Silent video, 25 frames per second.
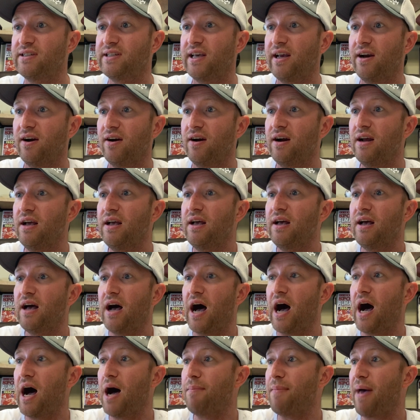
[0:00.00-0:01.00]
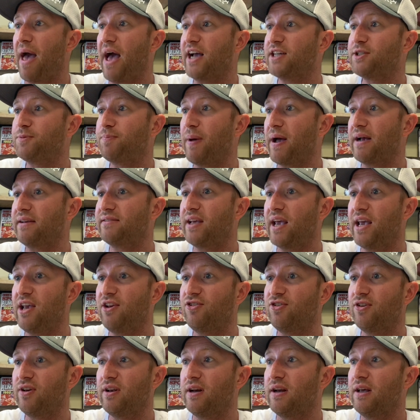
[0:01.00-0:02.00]
here. Um,
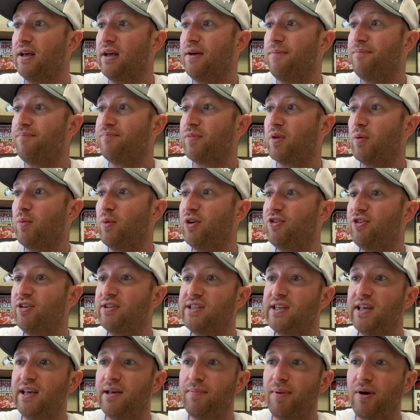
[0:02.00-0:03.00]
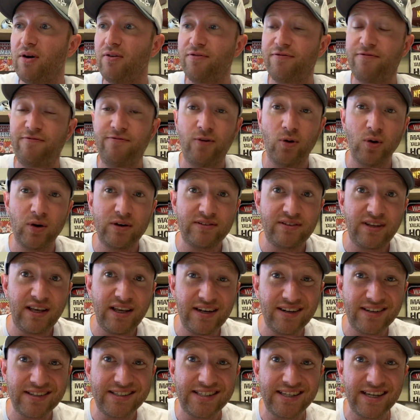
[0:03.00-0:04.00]
expectation we should see about
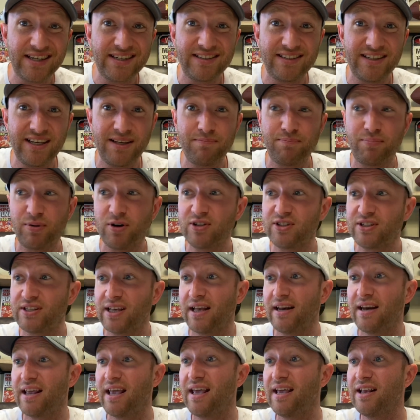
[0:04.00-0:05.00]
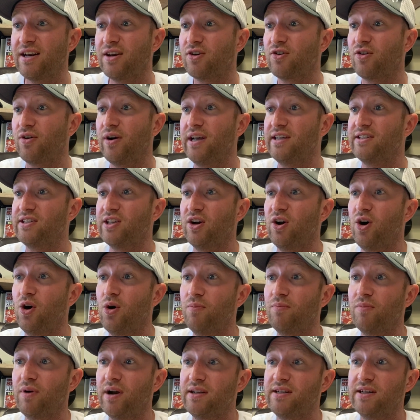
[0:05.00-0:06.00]
14 to 16% increase in
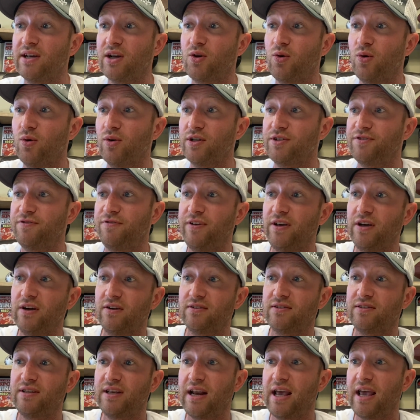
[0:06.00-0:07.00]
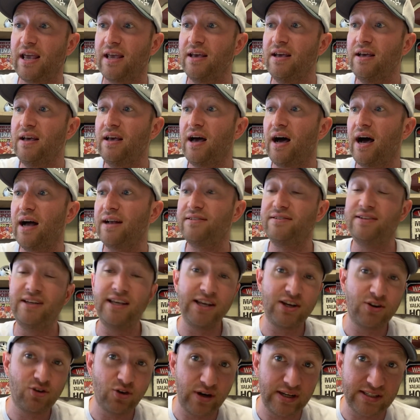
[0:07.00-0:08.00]
home run at Coors Field today, a
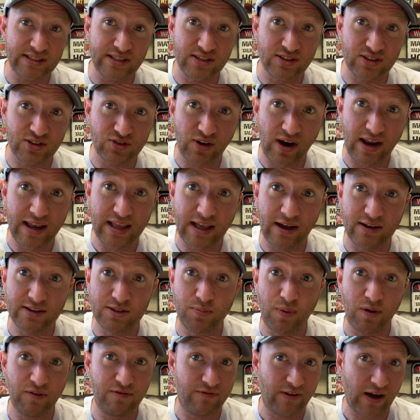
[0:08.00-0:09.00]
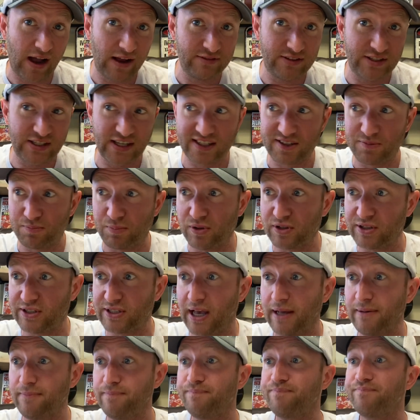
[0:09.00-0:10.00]
decrease in strikeouts, about 5
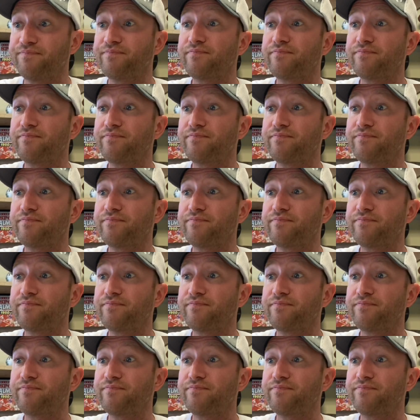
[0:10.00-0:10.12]
6%.